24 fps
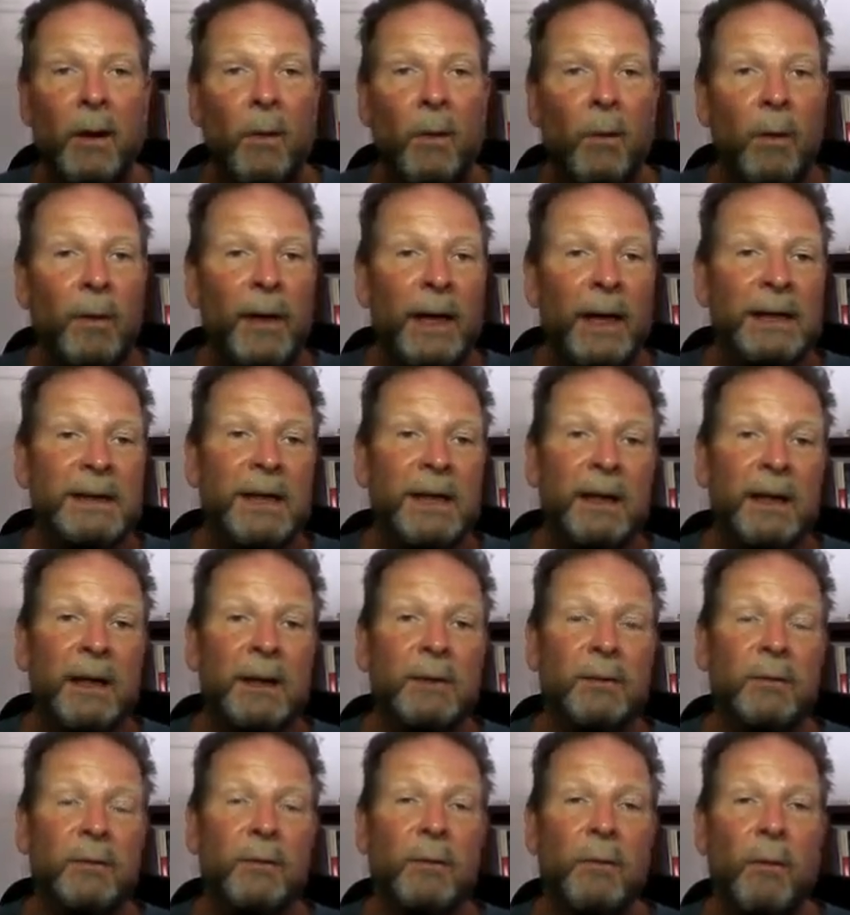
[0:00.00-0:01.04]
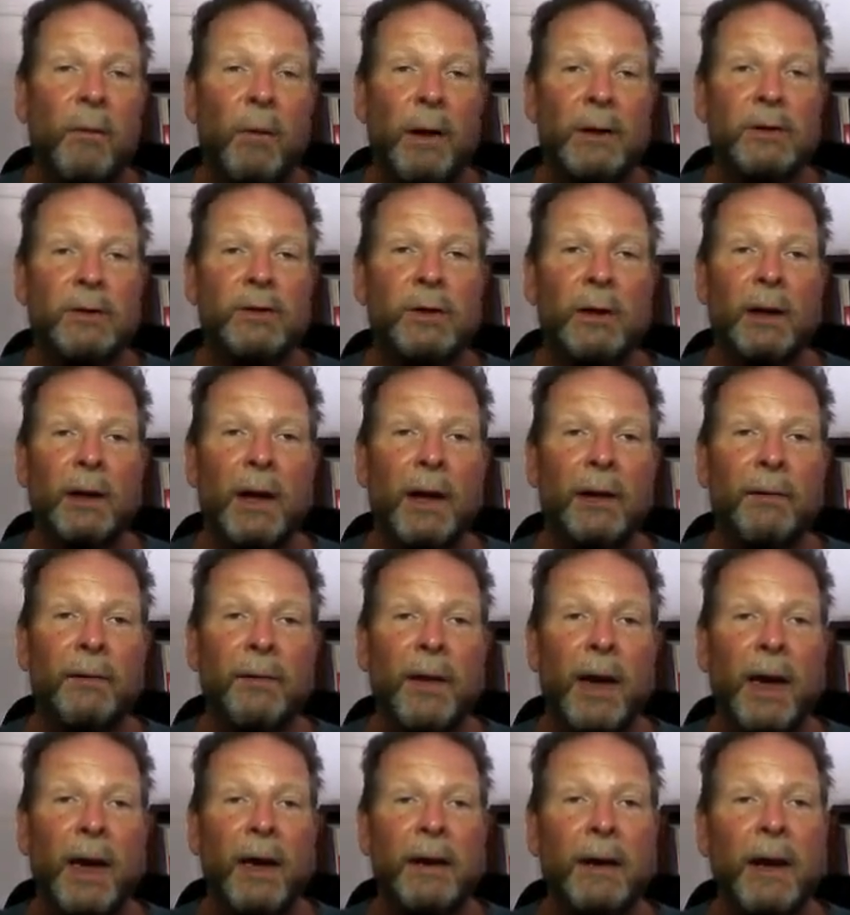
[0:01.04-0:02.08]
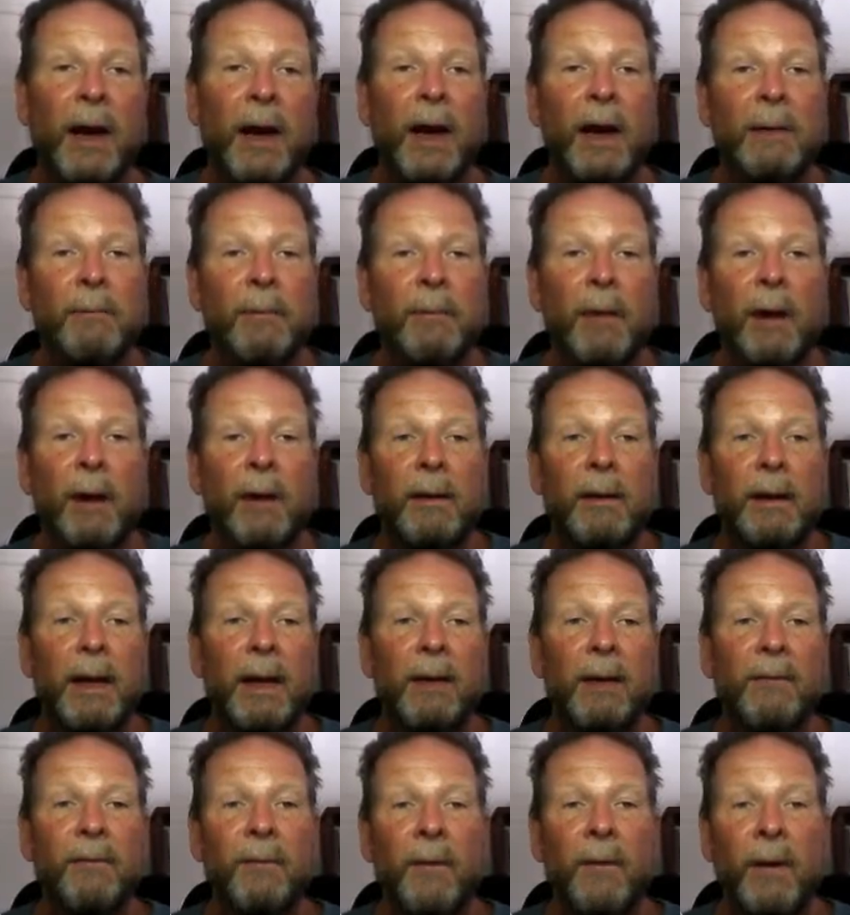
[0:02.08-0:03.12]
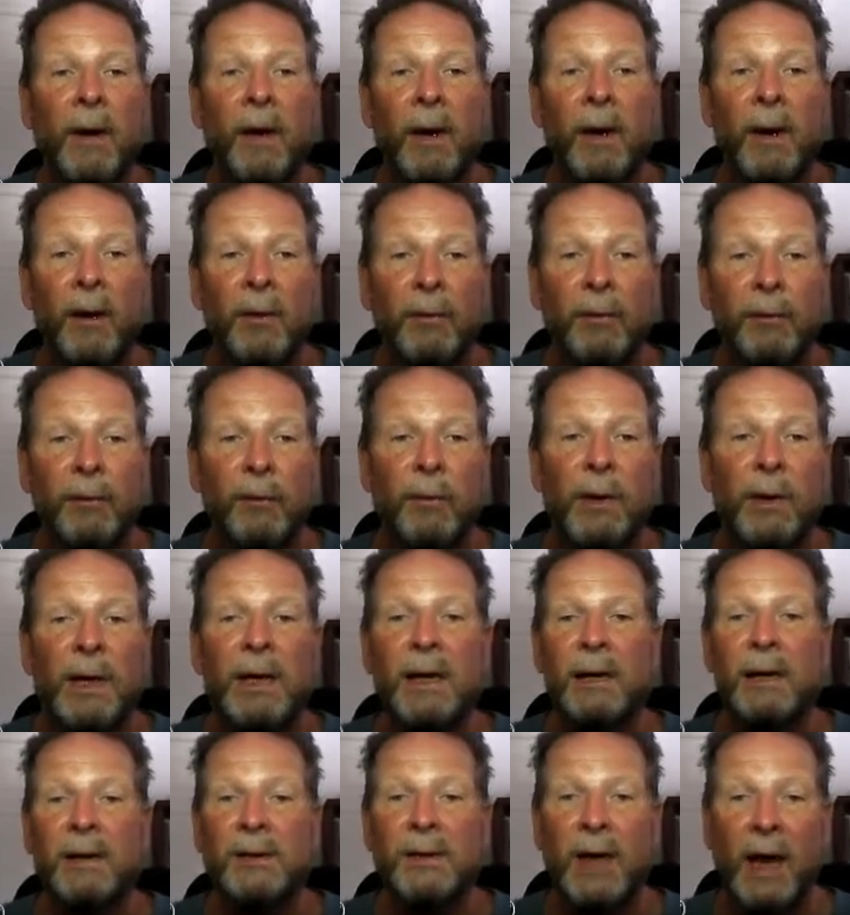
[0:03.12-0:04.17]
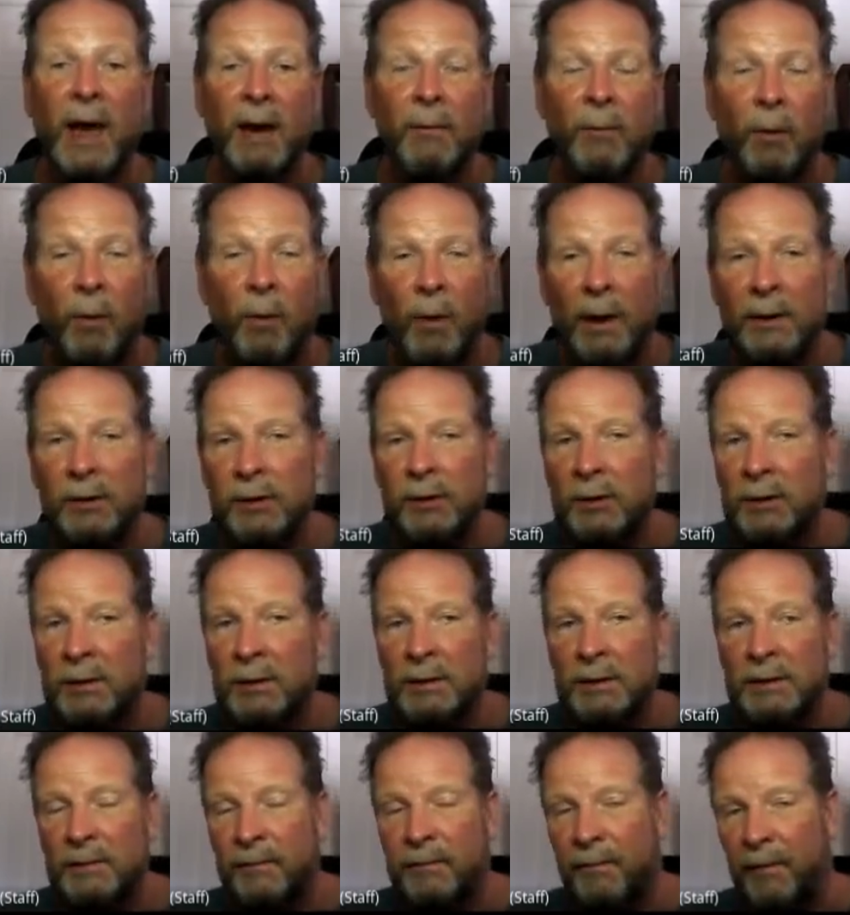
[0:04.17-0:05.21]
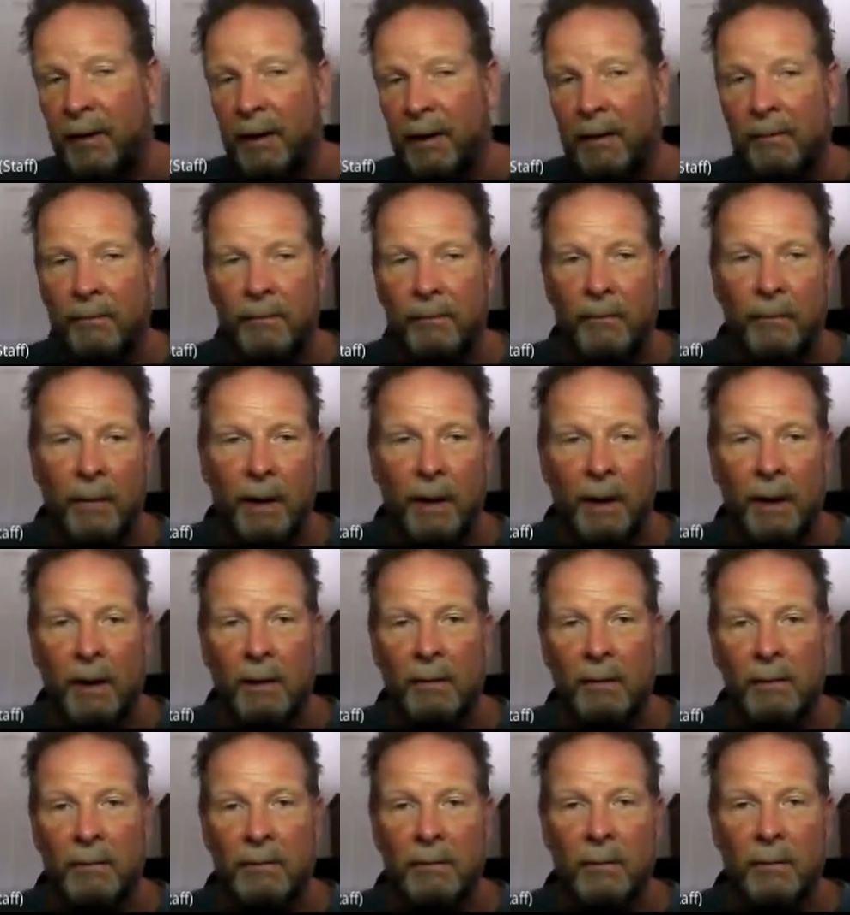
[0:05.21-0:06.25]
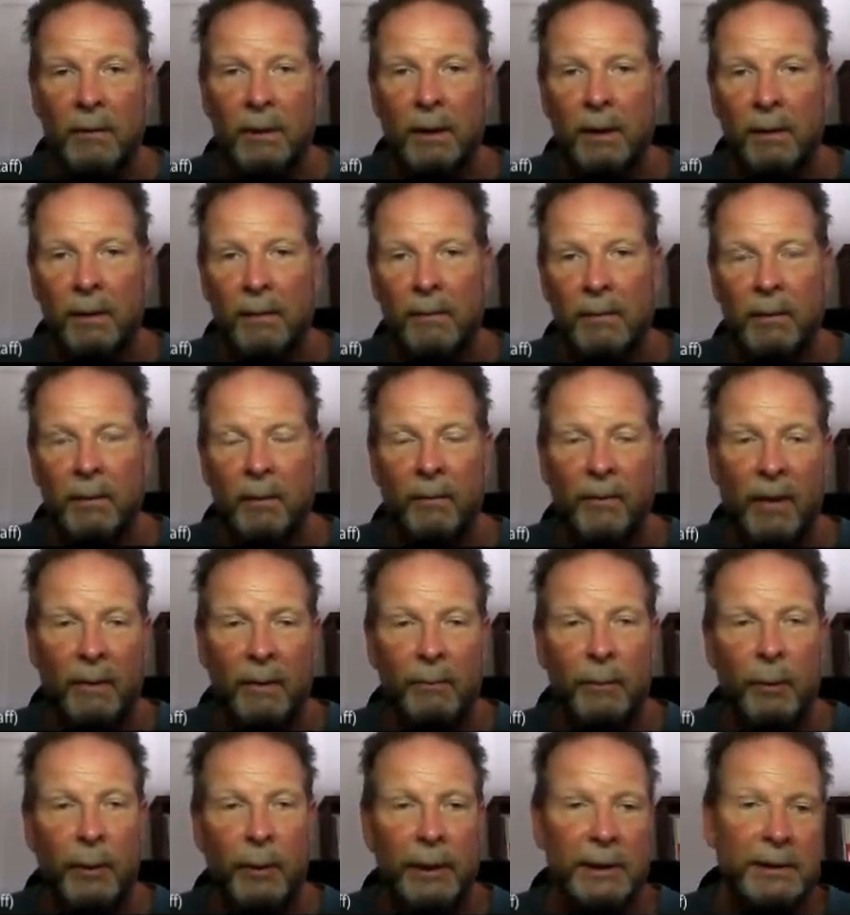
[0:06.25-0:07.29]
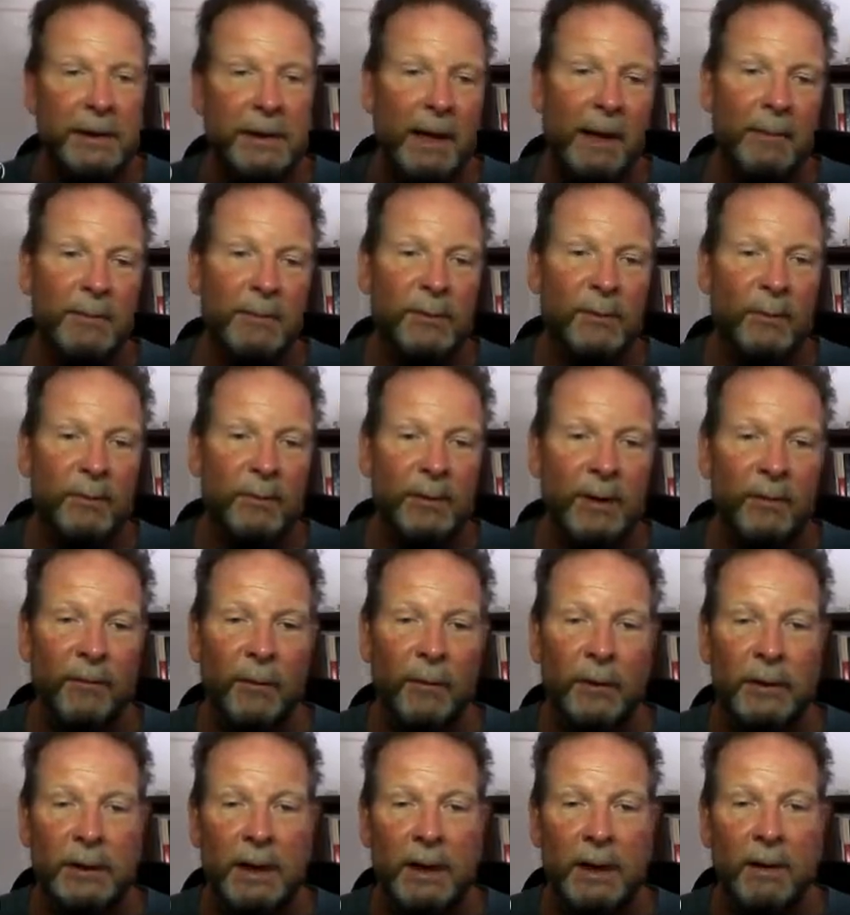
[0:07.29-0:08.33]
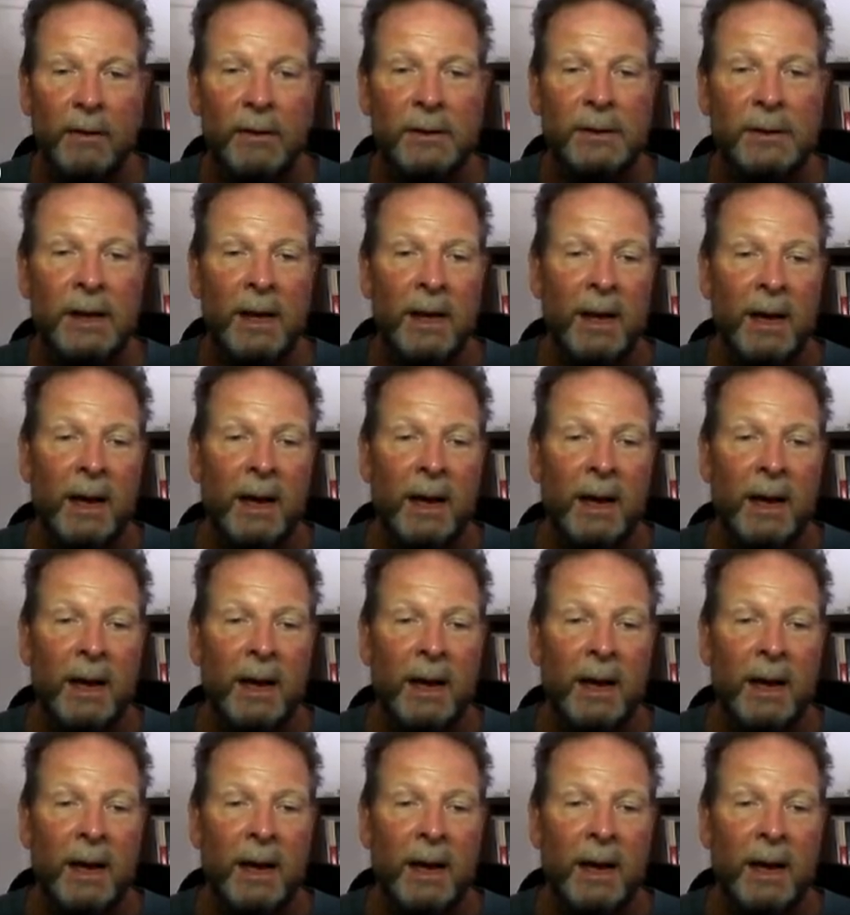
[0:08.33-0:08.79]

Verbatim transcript: Well, that's how you do a question like that. I, I gave three exam questions from uh, November exams from different years.